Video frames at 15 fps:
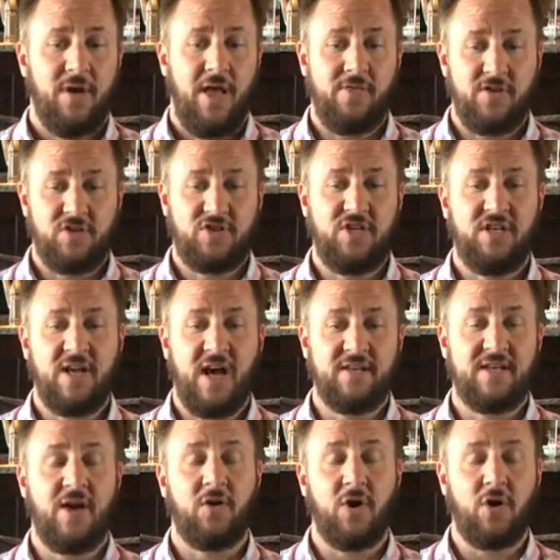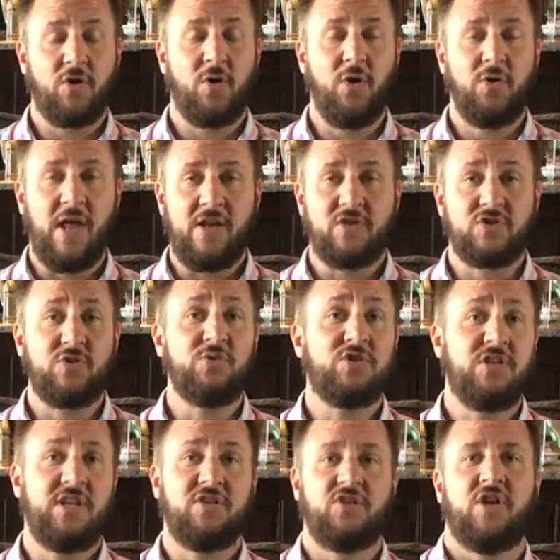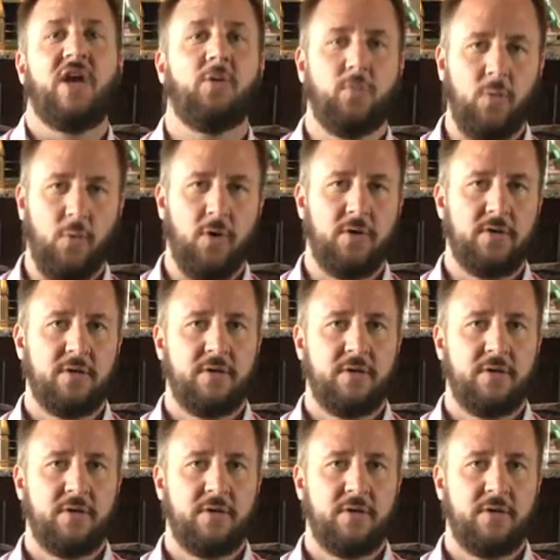And then she got down on her own, and as soon as she did, she got a reward.